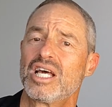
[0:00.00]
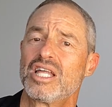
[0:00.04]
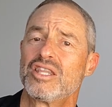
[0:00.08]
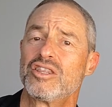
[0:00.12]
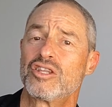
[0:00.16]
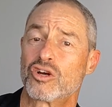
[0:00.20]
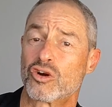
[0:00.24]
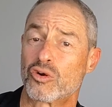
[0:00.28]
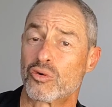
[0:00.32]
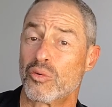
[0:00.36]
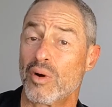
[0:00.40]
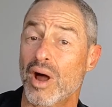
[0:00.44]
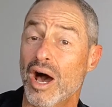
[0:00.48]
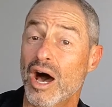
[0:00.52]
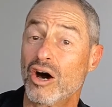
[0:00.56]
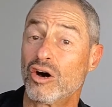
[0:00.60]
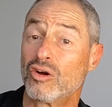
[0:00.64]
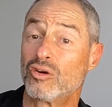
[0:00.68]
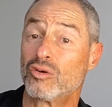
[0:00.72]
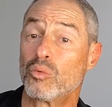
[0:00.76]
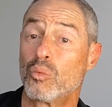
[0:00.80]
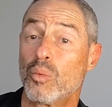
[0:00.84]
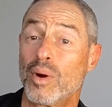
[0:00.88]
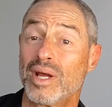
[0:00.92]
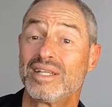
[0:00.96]
The
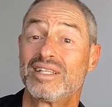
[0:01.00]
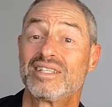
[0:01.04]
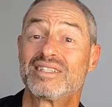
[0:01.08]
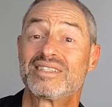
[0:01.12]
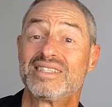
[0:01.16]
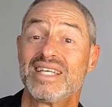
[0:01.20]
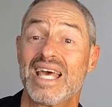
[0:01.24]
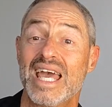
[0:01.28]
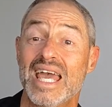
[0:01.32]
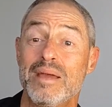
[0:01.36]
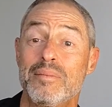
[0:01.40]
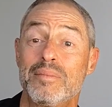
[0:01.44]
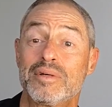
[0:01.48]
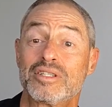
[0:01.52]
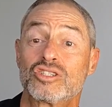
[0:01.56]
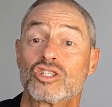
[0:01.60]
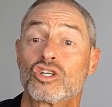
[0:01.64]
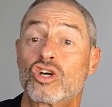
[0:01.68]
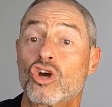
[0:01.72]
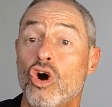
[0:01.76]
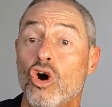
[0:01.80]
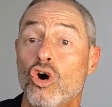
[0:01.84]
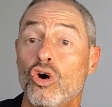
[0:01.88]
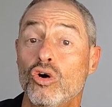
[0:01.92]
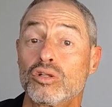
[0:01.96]
crown weighed the same as the
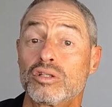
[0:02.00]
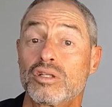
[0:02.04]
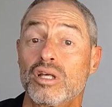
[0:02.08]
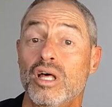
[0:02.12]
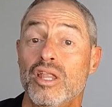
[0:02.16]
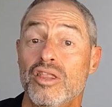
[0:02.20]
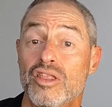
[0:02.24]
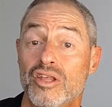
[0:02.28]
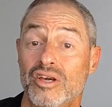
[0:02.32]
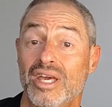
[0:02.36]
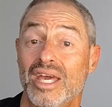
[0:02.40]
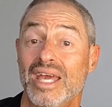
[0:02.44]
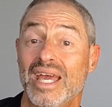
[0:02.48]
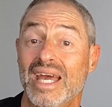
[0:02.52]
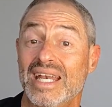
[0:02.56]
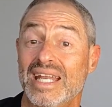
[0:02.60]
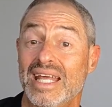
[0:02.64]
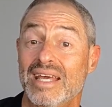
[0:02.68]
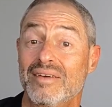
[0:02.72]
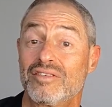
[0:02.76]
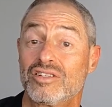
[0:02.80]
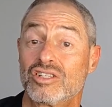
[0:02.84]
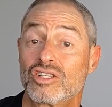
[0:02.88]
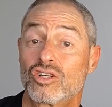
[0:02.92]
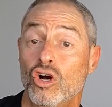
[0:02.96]
gold the king had
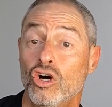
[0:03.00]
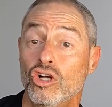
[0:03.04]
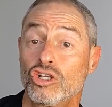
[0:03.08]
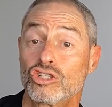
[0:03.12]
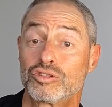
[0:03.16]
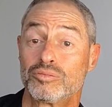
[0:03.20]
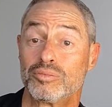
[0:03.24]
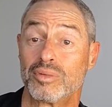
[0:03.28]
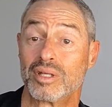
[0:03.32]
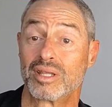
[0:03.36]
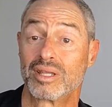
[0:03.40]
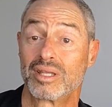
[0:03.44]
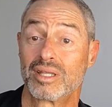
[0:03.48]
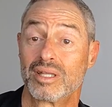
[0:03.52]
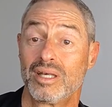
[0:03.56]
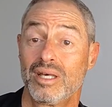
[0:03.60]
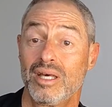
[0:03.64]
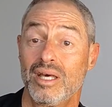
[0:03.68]
given the goldsmith.